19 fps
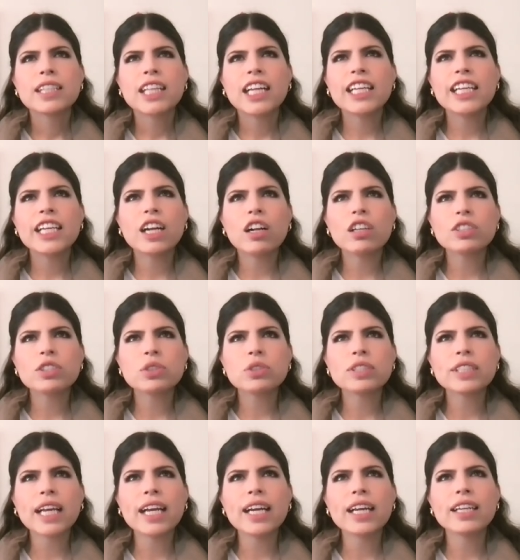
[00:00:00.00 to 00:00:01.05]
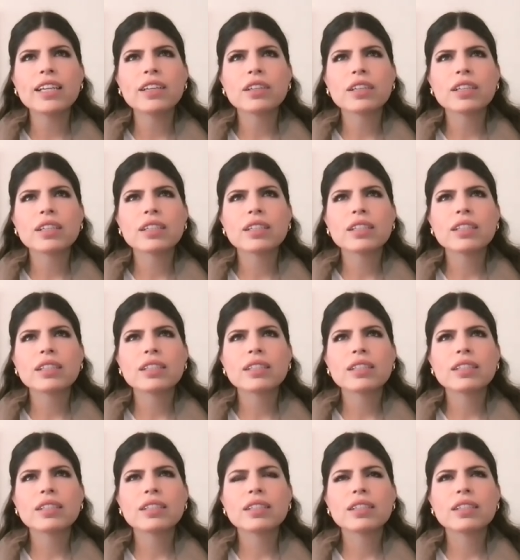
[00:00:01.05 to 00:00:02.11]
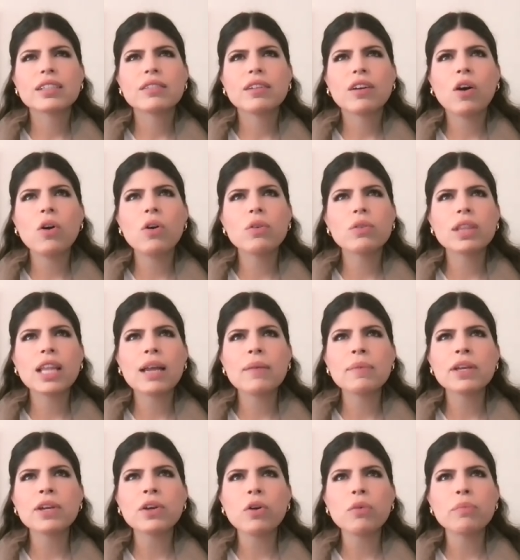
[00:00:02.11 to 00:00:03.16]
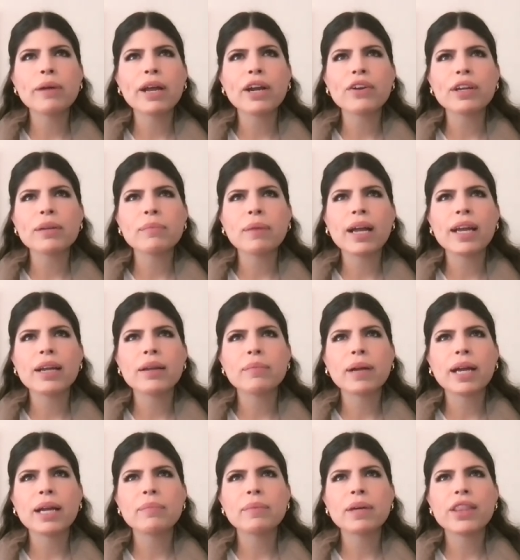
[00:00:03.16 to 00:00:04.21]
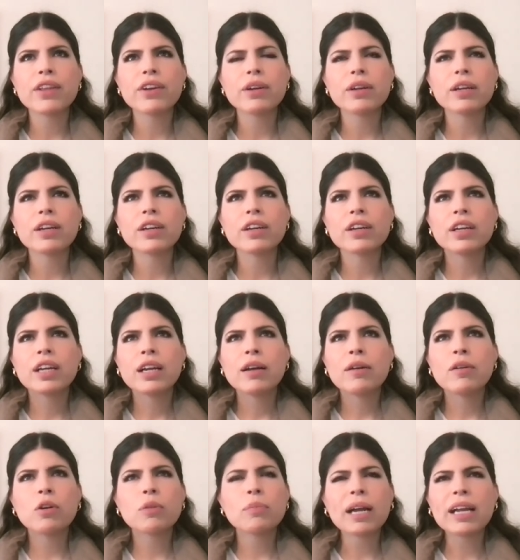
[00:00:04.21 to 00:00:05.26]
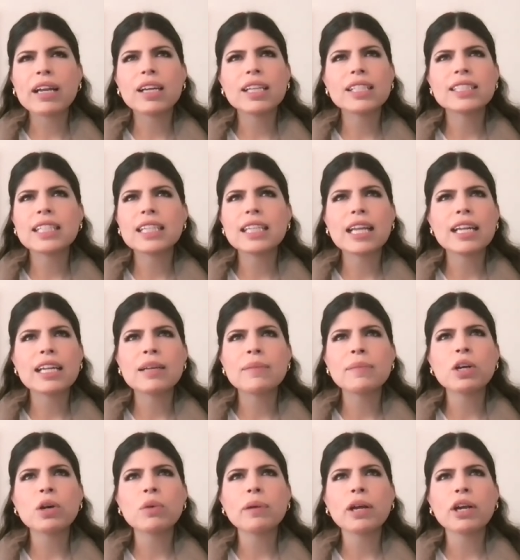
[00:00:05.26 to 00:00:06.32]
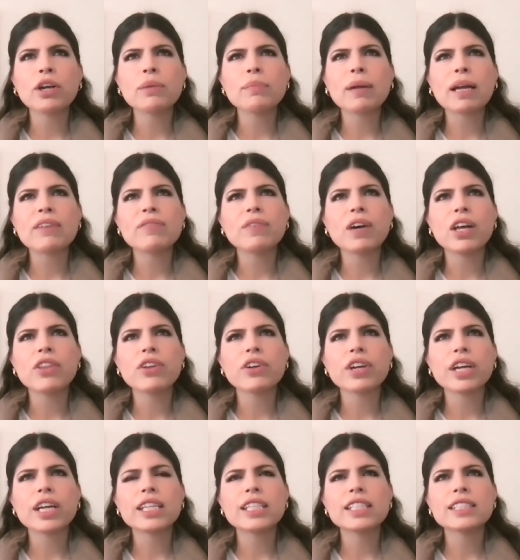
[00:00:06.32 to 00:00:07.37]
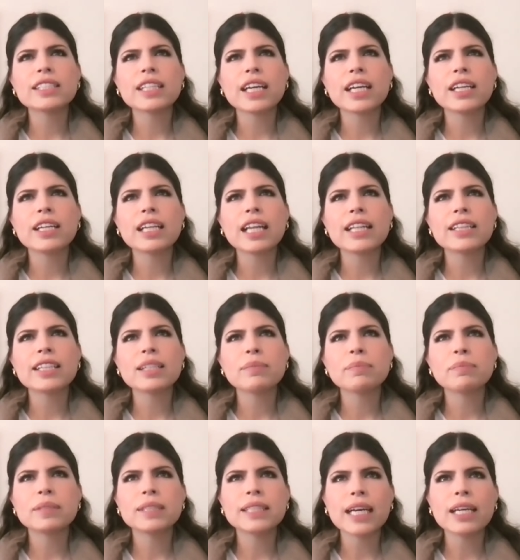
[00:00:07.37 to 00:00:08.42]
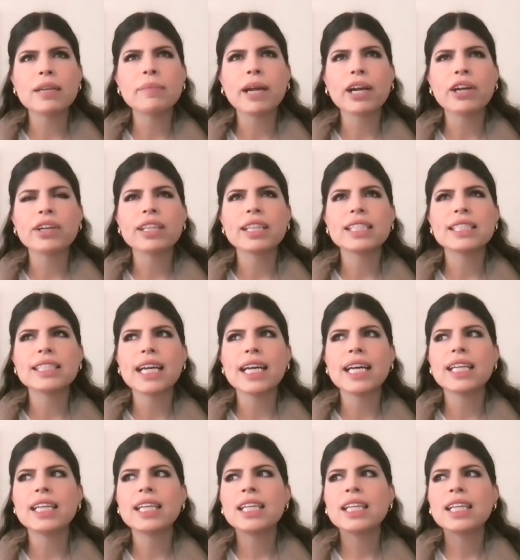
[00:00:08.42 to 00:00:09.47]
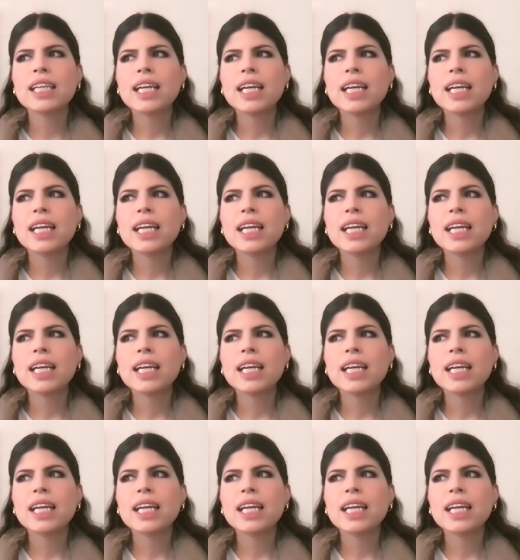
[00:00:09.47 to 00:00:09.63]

Then he also said, oh, let me go bury my mother, or let me go bury my father. And he said, let the dead bury the dead.